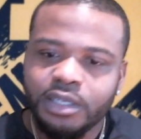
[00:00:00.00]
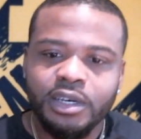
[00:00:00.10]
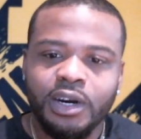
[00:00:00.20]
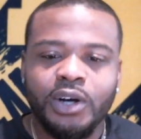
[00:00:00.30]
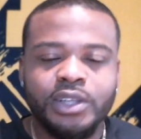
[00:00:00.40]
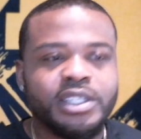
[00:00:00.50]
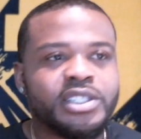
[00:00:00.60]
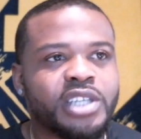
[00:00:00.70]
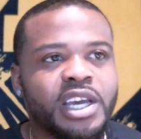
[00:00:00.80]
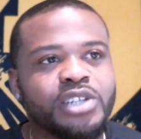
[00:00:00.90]
on the
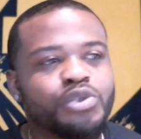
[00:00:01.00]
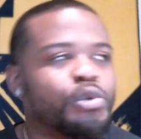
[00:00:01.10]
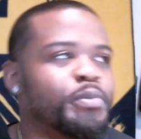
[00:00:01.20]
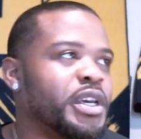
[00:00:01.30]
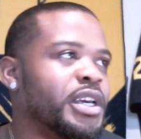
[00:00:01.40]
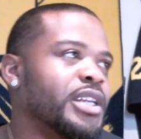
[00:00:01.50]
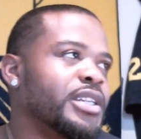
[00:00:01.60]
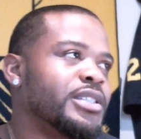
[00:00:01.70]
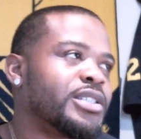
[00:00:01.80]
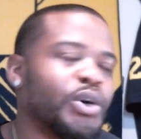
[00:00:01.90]
schedule being
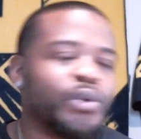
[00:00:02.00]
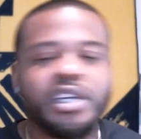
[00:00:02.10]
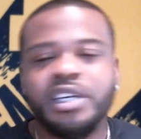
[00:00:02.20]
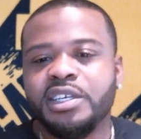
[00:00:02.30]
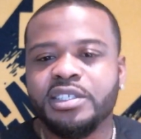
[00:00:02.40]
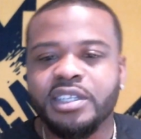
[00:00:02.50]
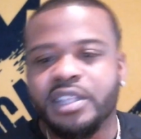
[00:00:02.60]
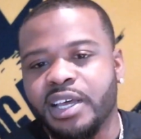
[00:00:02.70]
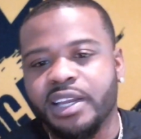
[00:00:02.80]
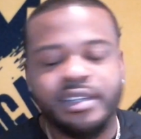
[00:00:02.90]
so easy
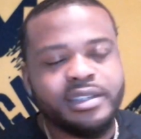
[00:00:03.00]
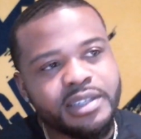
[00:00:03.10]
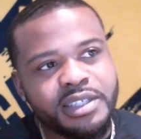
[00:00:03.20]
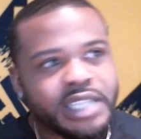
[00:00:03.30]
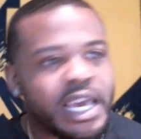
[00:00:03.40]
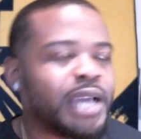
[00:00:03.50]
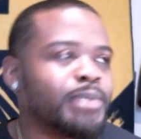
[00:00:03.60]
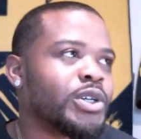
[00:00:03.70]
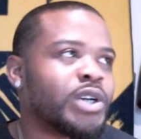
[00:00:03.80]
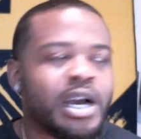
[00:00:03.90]
that these games
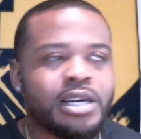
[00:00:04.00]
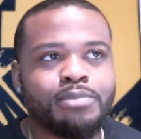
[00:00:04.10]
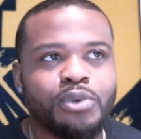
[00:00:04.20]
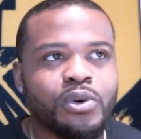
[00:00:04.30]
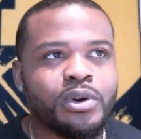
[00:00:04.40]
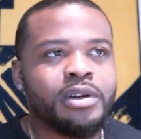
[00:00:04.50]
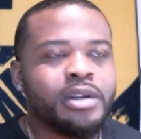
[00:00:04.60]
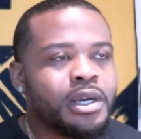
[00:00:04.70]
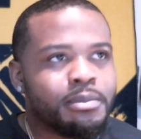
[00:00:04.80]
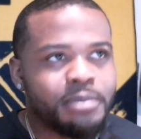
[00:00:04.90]
are kind of boring.
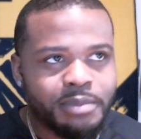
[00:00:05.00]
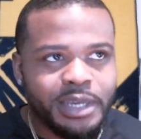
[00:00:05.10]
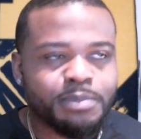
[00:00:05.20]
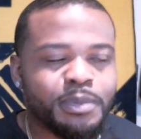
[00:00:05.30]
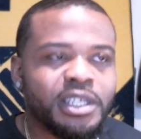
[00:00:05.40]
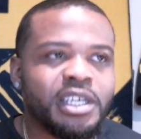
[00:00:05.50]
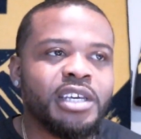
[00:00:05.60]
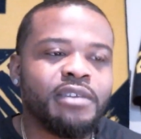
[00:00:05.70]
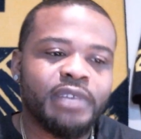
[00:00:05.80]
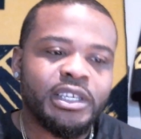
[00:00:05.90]
But best
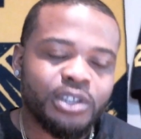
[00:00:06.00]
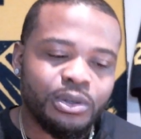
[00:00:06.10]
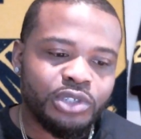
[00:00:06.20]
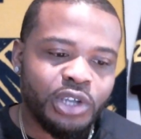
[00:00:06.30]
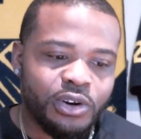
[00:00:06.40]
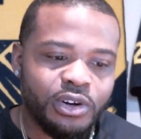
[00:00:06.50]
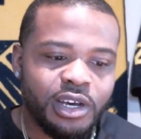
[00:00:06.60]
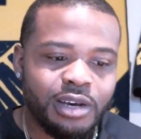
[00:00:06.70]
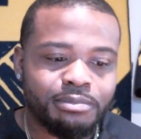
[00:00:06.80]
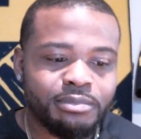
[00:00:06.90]
believe it's going to turn
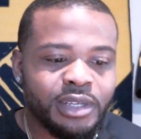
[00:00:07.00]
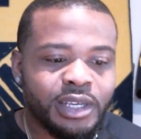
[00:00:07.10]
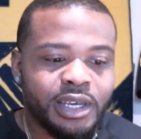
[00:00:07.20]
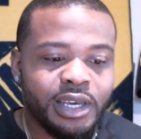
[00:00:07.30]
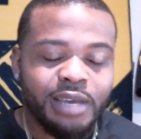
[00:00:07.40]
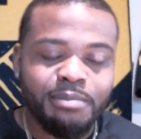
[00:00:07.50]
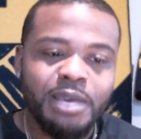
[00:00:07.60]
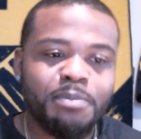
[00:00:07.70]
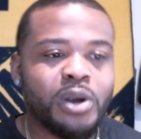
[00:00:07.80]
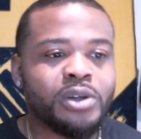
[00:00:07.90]
up. And me
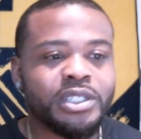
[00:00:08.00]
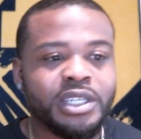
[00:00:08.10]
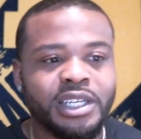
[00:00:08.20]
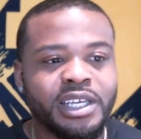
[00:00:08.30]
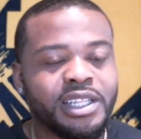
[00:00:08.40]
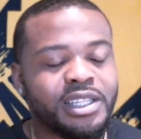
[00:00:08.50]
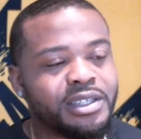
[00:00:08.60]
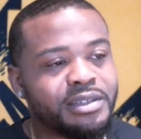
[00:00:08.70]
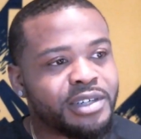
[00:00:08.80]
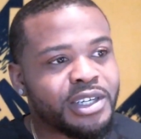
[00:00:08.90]
personally,
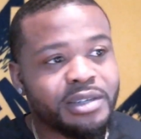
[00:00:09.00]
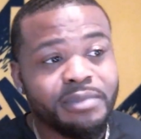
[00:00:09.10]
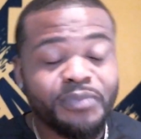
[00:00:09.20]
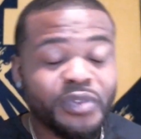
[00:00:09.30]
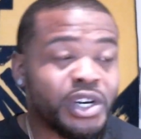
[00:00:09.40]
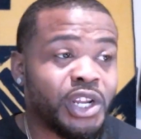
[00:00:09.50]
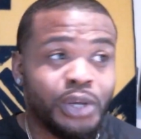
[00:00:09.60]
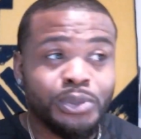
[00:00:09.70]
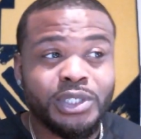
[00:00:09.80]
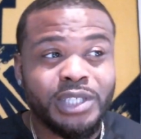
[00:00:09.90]

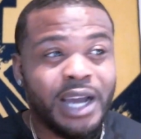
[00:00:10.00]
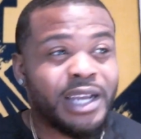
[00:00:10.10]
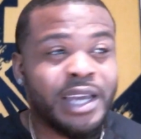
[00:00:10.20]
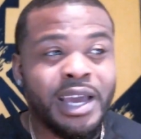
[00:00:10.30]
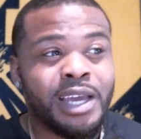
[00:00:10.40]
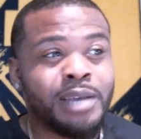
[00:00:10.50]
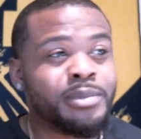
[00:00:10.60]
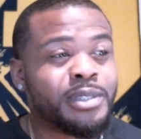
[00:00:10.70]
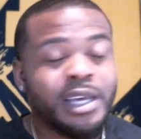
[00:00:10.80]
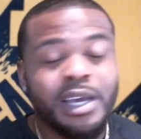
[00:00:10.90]
close, tight
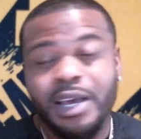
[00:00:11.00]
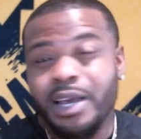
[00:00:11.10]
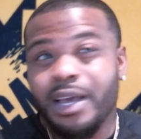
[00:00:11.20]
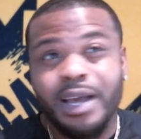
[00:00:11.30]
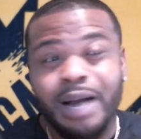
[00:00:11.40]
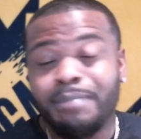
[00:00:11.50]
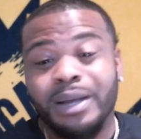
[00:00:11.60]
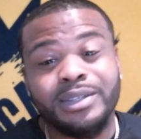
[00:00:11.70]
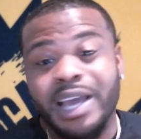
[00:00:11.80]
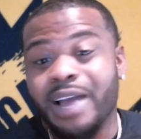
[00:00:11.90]
games, I'm
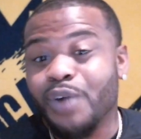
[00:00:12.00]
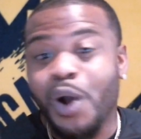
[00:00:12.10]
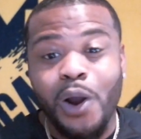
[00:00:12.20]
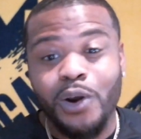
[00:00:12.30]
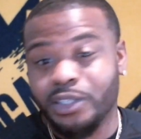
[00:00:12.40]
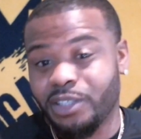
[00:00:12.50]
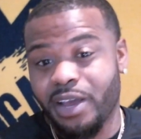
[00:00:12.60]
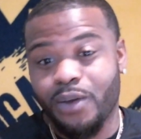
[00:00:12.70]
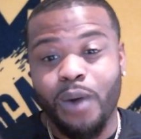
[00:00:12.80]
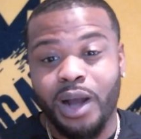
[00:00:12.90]
about to have a heart
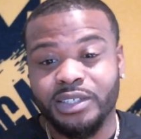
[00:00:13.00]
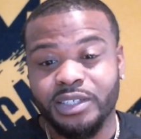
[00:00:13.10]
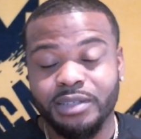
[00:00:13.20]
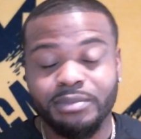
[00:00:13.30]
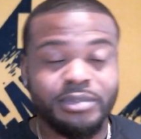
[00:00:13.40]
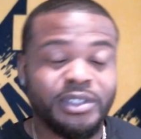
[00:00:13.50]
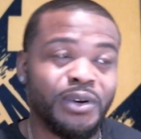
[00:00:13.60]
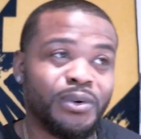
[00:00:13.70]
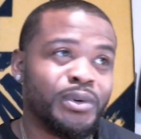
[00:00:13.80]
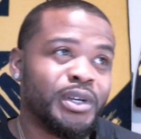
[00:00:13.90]
attack watching them. So